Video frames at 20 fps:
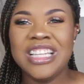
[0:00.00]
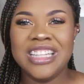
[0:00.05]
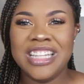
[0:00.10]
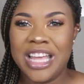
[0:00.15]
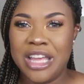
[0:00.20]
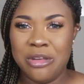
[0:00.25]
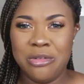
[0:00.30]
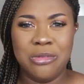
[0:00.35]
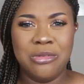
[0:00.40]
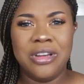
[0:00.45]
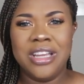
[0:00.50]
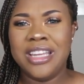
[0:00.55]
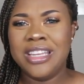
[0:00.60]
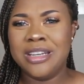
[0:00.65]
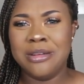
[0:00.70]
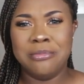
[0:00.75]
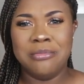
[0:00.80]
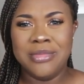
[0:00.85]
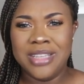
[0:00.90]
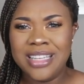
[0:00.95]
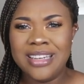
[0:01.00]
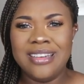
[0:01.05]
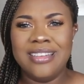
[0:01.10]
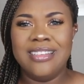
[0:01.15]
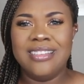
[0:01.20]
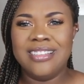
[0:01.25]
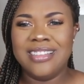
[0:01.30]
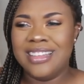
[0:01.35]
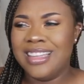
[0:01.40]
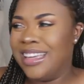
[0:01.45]
Like, wait a
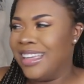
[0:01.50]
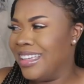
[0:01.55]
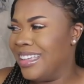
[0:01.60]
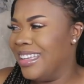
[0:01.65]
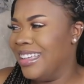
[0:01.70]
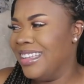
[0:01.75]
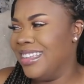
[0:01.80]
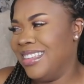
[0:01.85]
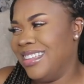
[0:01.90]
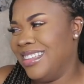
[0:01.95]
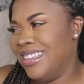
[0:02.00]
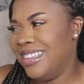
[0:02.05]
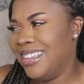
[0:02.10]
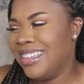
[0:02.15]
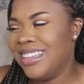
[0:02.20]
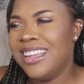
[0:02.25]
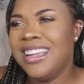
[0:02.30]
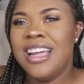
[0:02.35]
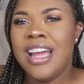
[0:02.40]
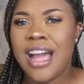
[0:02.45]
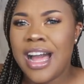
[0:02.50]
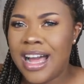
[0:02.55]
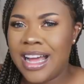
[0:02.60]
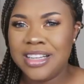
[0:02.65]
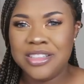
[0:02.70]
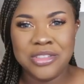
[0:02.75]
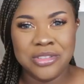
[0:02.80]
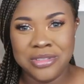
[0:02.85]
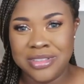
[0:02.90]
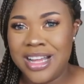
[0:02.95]
minute, like,
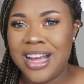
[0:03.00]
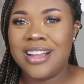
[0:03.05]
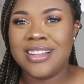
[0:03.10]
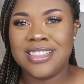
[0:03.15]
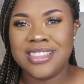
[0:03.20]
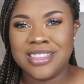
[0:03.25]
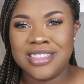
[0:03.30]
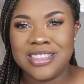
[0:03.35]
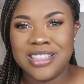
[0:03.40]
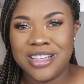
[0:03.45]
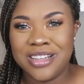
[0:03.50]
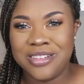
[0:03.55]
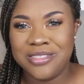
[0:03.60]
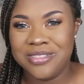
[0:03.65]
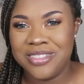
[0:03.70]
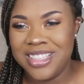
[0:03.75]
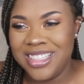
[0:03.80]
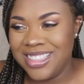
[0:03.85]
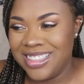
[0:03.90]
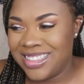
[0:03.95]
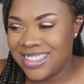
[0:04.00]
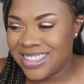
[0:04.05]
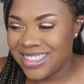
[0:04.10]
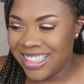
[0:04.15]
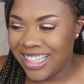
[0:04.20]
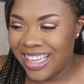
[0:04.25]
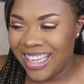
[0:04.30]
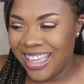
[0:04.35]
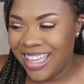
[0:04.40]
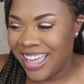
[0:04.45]
I do not deserve this,
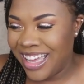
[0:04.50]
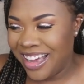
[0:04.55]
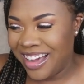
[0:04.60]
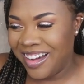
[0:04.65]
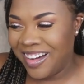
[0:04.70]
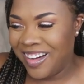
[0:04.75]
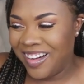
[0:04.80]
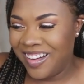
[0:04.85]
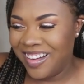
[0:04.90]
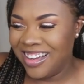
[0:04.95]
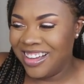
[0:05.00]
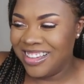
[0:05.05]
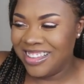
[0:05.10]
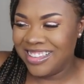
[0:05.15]
like, at all.